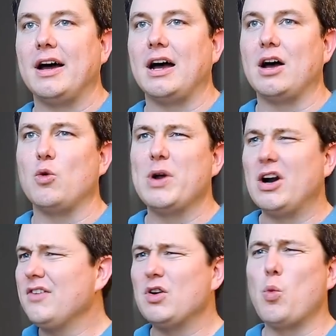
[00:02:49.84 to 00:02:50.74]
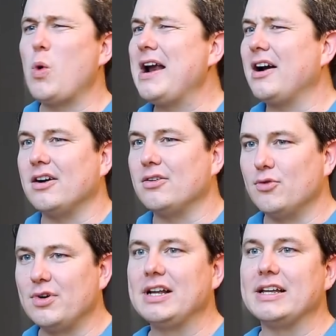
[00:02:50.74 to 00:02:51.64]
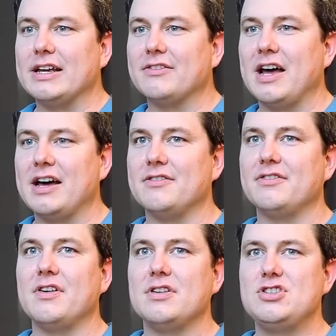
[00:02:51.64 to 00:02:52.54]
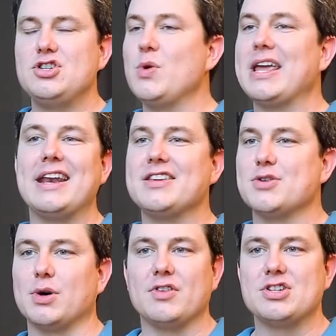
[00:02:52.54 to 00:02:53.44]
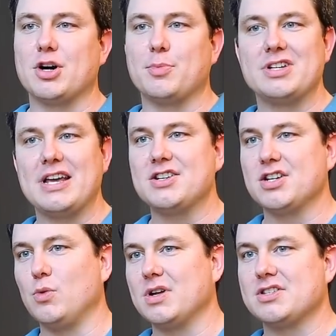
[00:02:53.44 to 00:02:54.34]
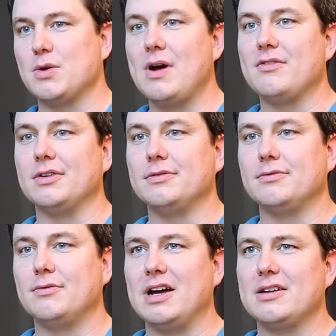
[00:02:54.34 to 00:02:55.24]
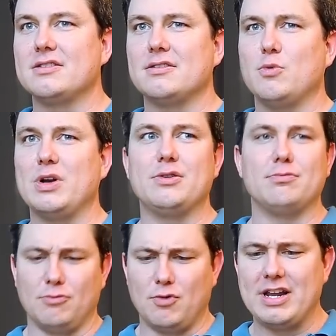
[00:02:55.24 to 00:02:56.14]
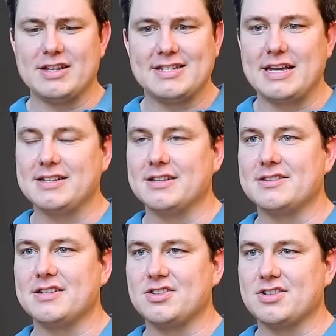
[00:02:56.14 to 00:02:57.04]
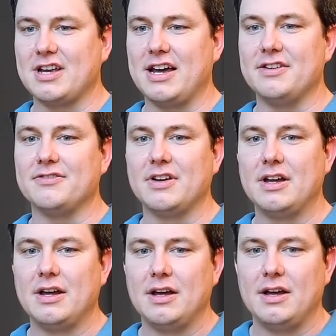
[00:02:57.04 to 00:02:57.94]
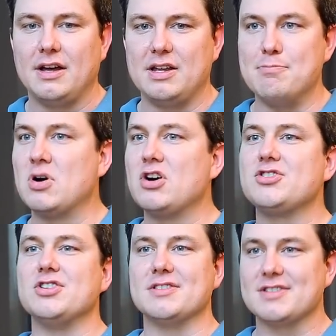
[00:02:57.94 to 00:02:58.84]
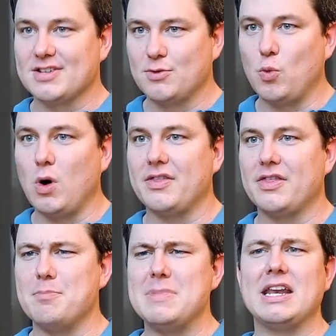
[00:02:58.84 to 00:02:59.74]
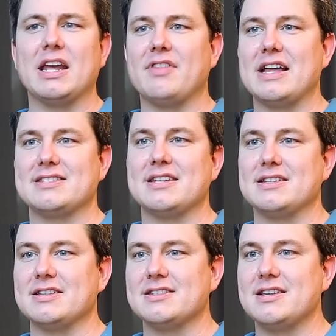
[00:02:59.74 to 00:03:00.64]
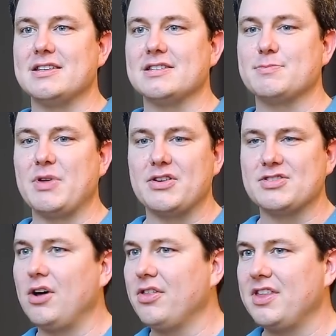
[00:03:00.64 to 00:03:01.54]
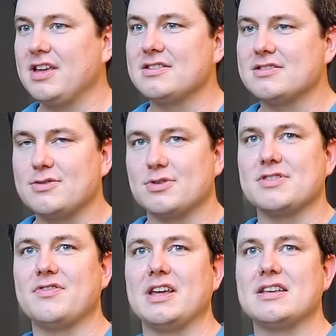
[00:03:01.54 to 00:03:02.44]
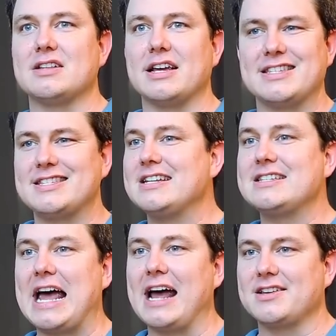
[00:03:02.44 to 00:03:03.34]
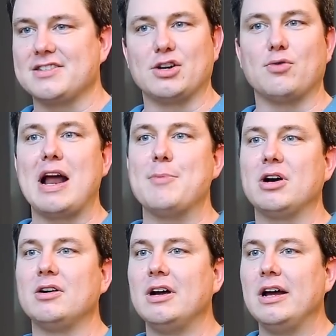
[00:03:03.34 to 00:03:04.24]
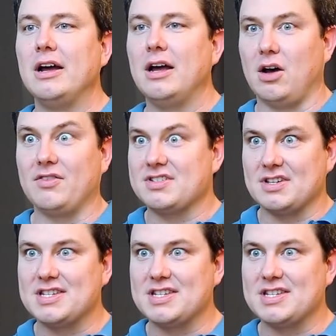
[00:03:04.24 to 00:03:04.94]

uh, we aren't even aware, really, of kind of doing any sort of interpretation whatsoever, right? When you read a sentence, it just kind of emerges what the meaning of that sentence is. But there's all thing, sorts of things like syntax and grammar, obviously